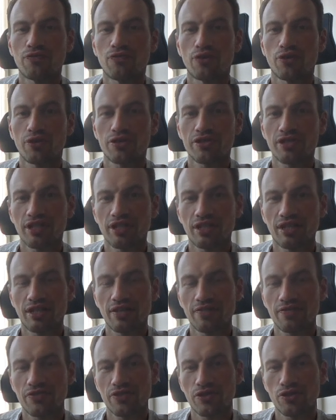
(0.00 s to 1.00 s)
works, it
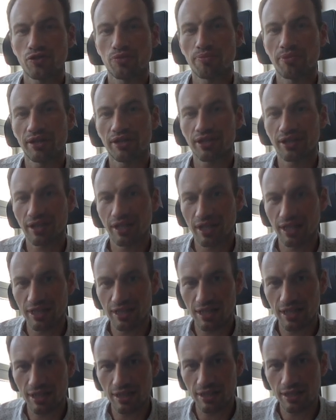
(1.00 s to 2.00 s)
gives you better
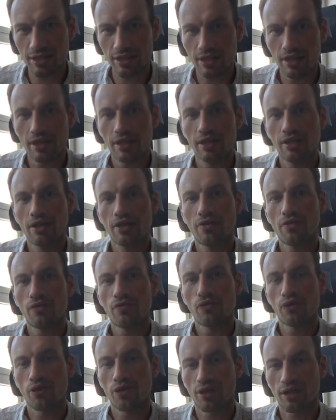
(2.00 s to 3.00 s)
gradient
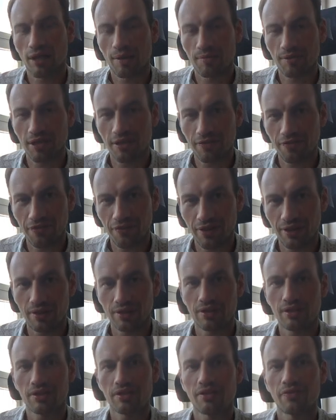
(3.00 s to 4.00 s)
for lambda
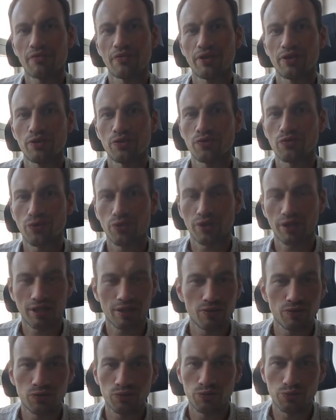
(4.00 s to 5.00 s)
field when you work
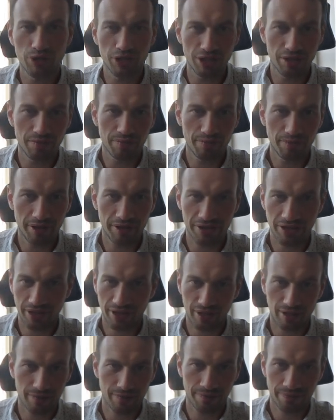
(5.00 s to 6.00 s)
in 2D,
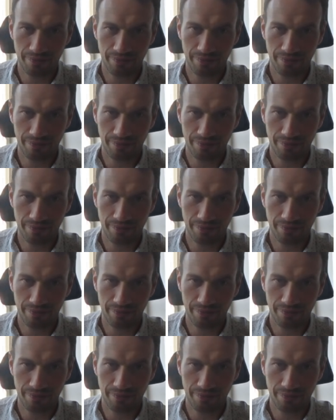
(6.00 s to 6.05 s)
basically.